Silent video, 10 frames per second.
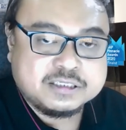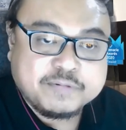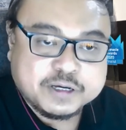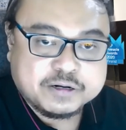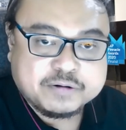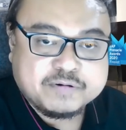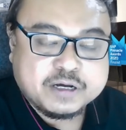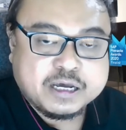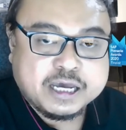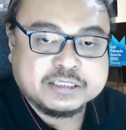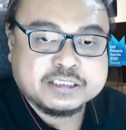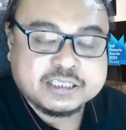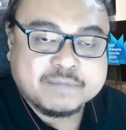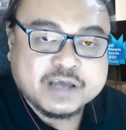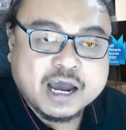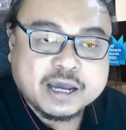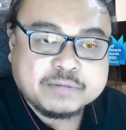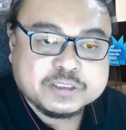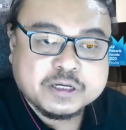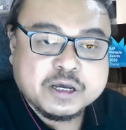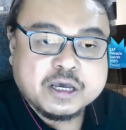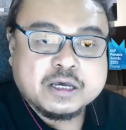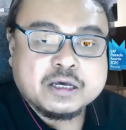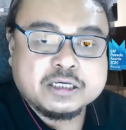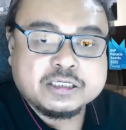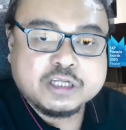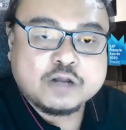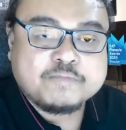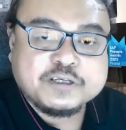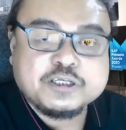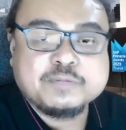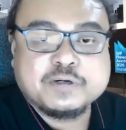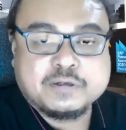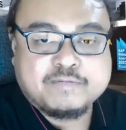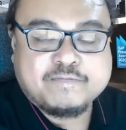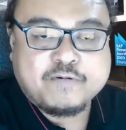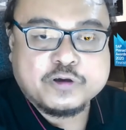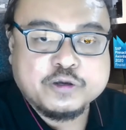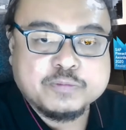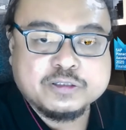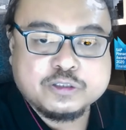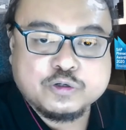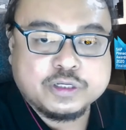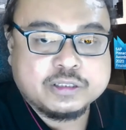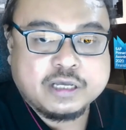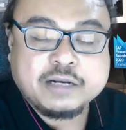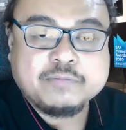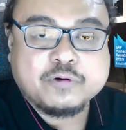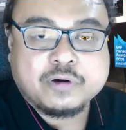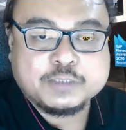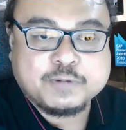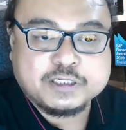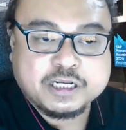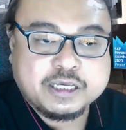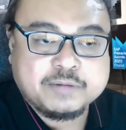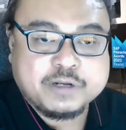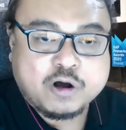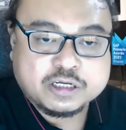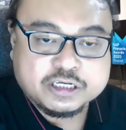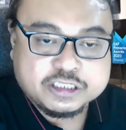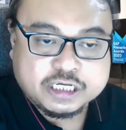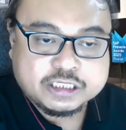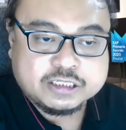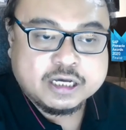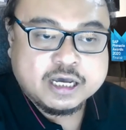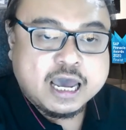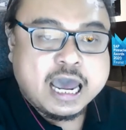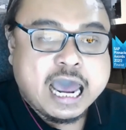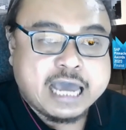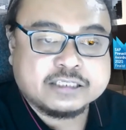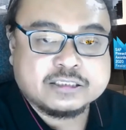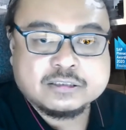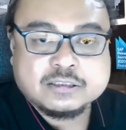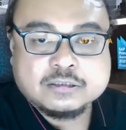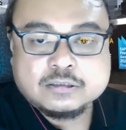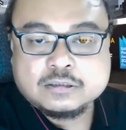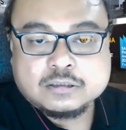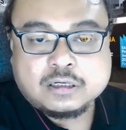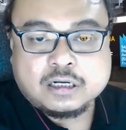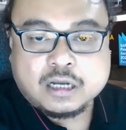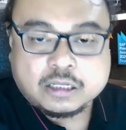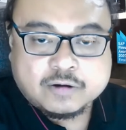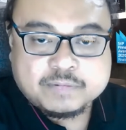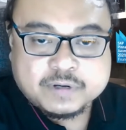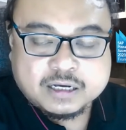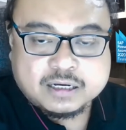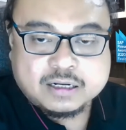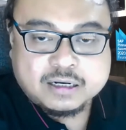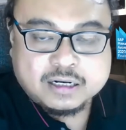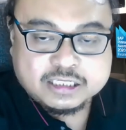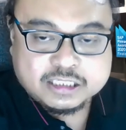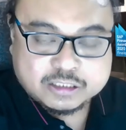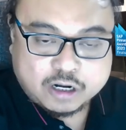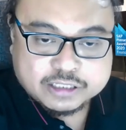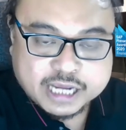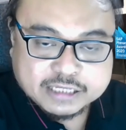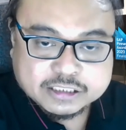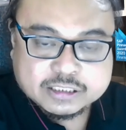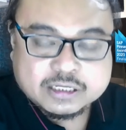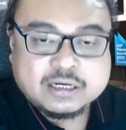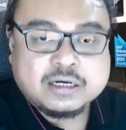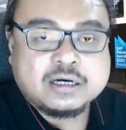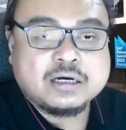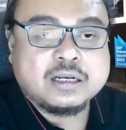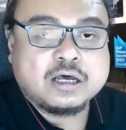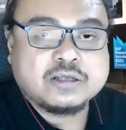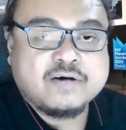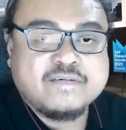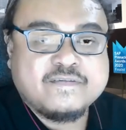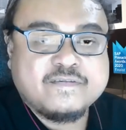difficult, and sometimes it's not feasible for human to do it anymore, especially if the organization has a lot of leases contracts, a lot of